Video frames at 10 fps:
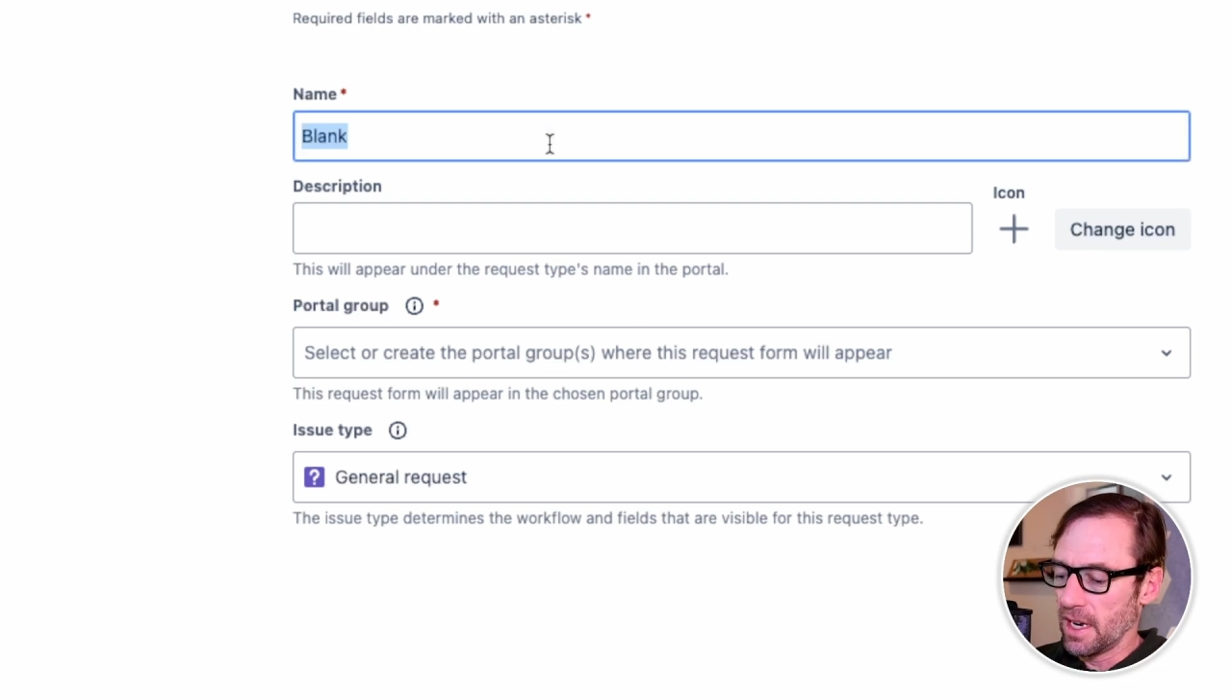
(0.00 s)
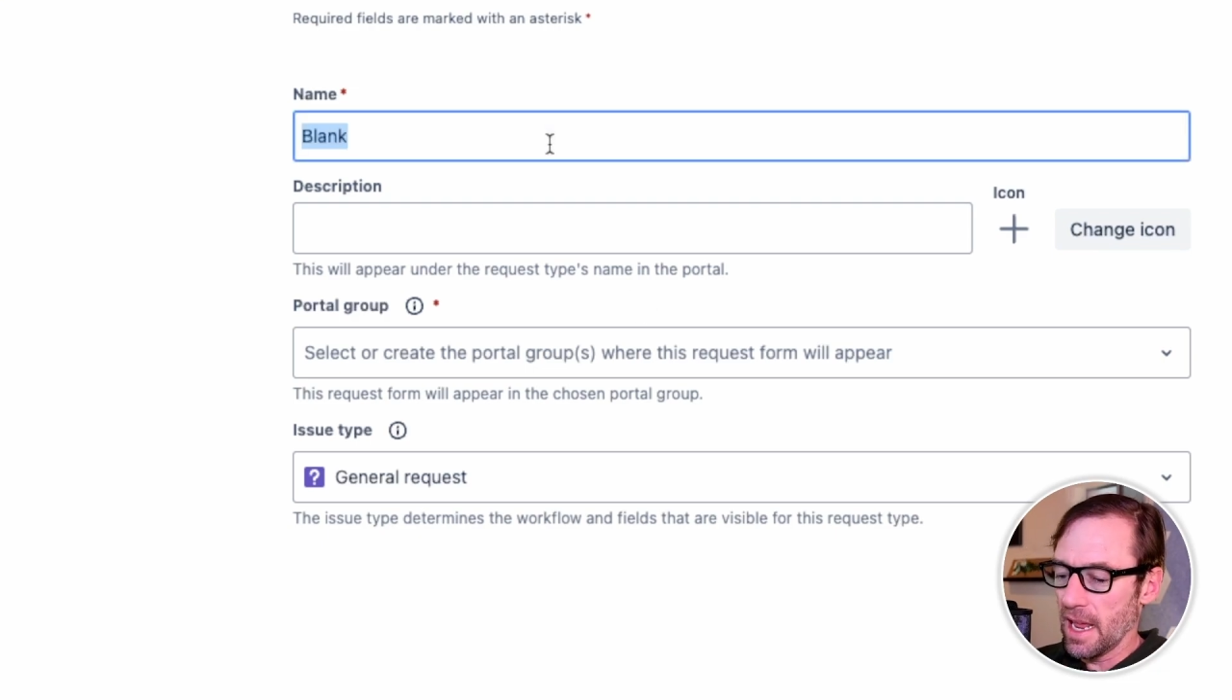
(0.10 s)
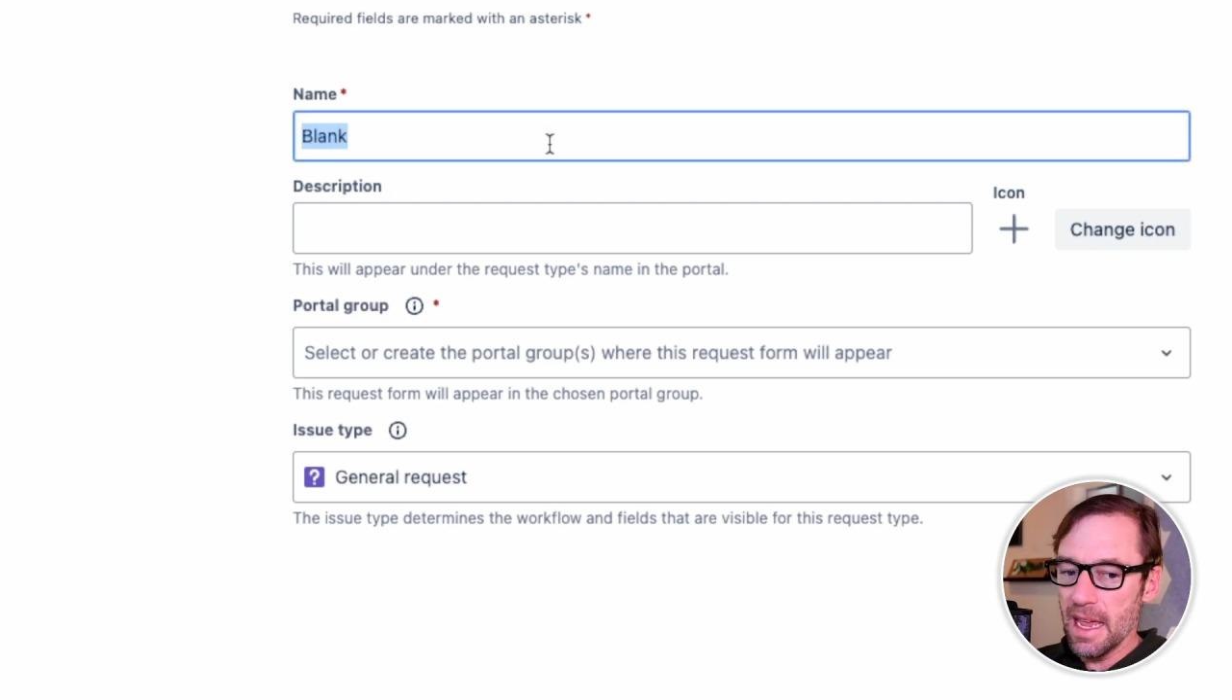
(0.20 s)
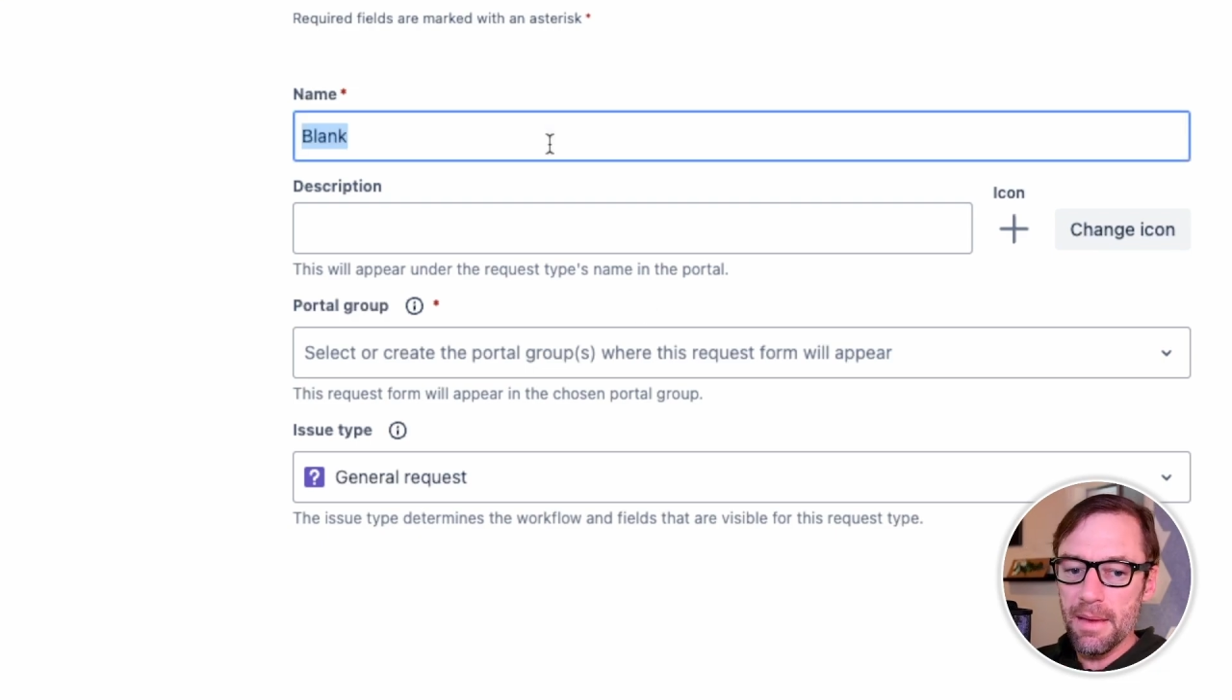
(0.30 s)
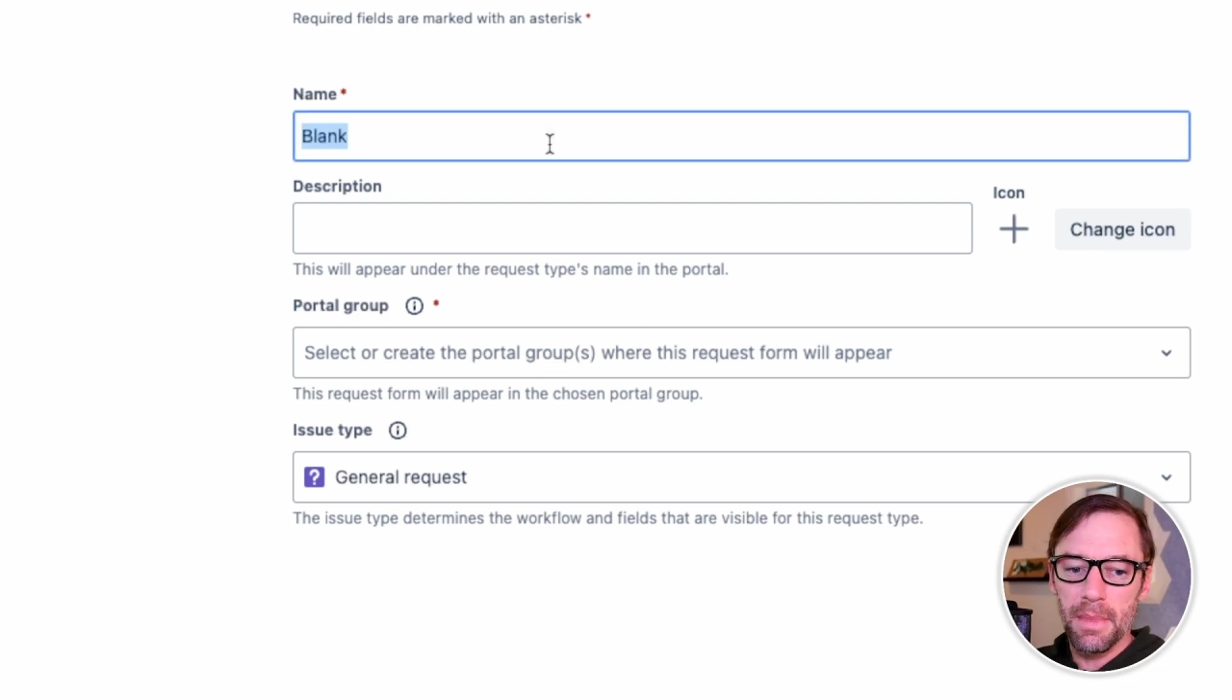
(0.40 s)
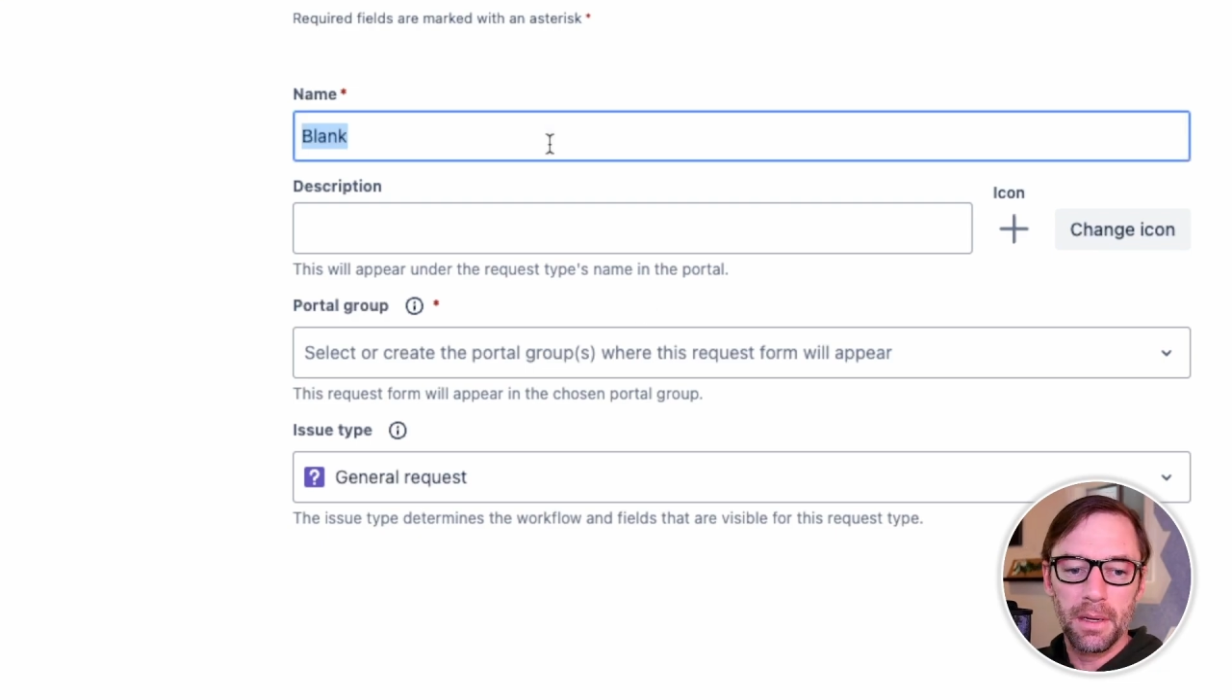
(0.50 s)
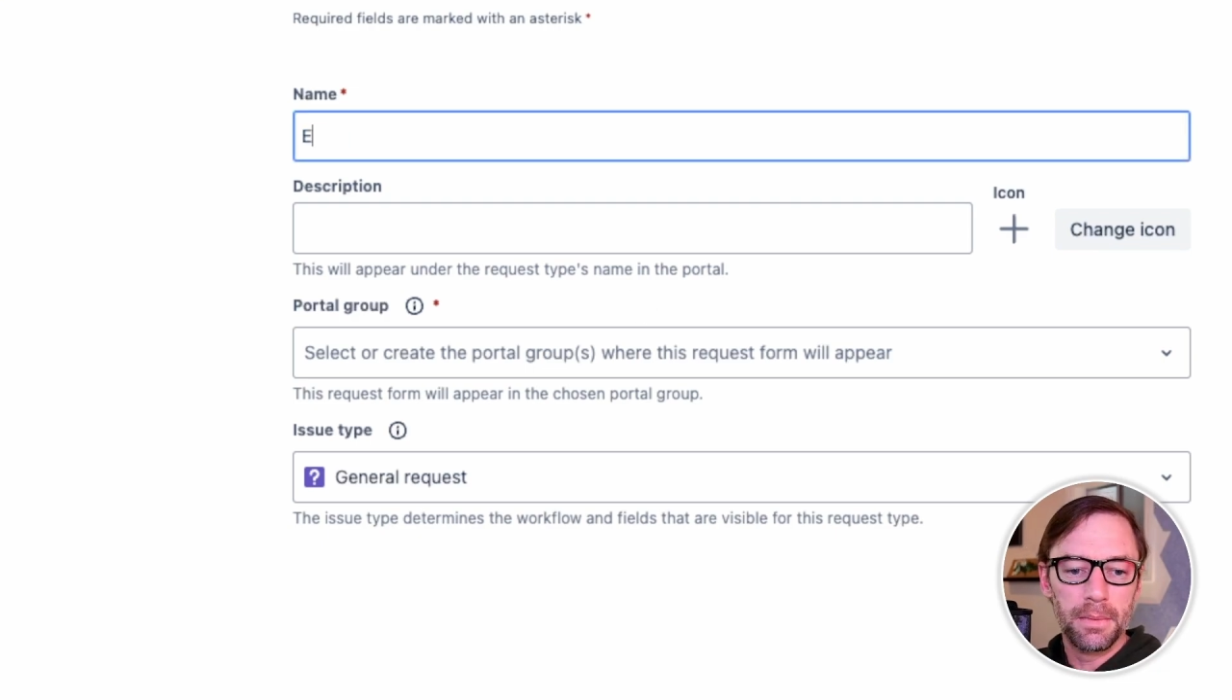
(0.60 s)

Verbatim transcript: a name.